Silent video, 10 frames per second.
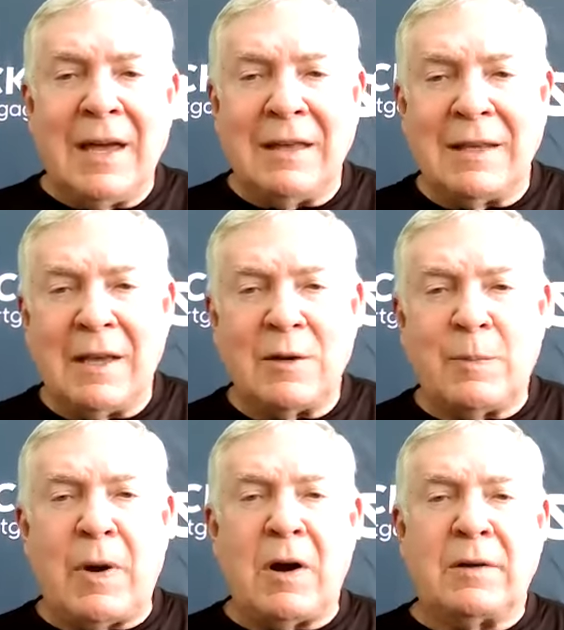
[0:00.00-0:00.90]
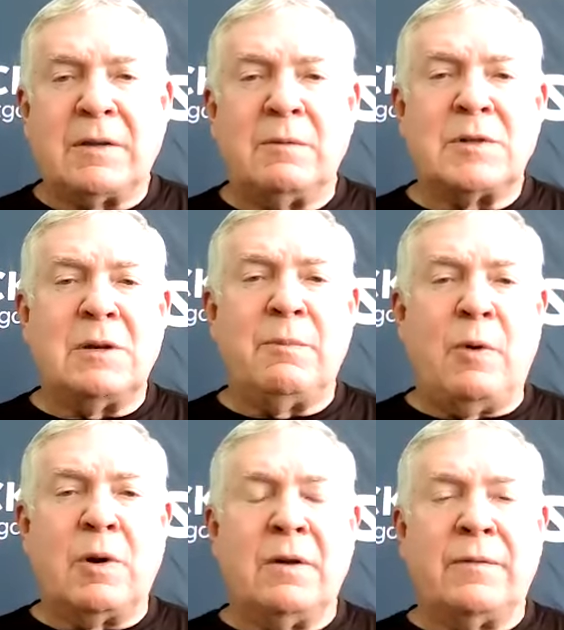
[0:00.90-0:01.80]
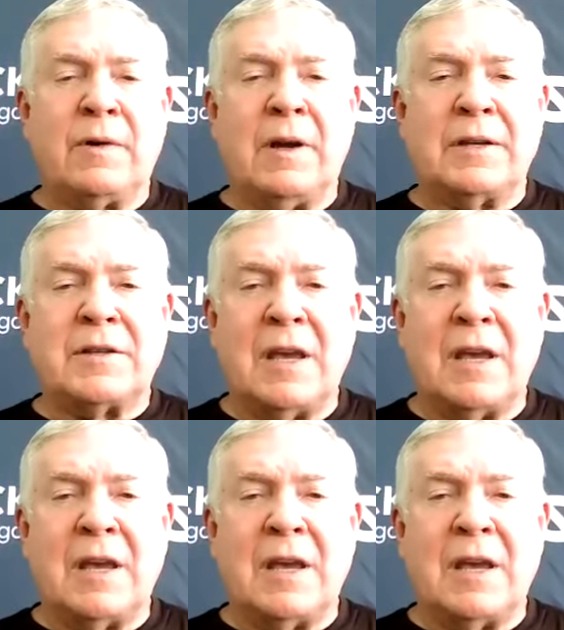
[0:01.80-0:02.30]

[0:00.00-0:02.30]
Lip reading: And the other part that was important for us,